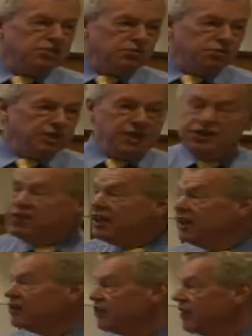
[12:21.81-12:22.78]
more than anything
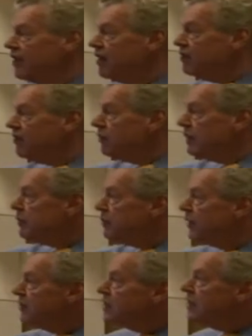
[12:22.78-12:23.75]
else for people who
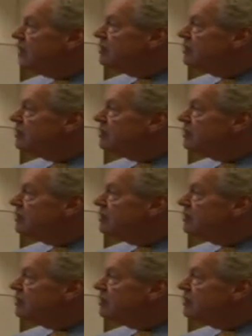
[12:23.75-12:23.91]
have sleep